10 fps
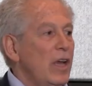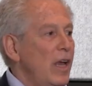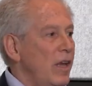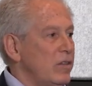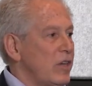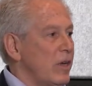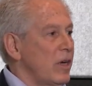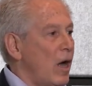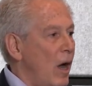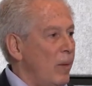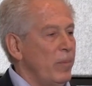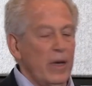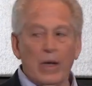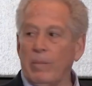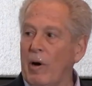It's incumbent
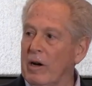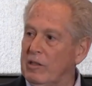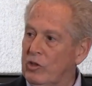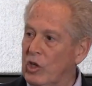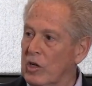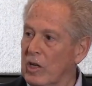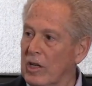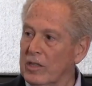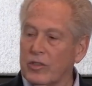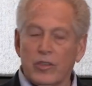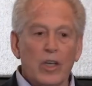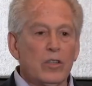upon journalists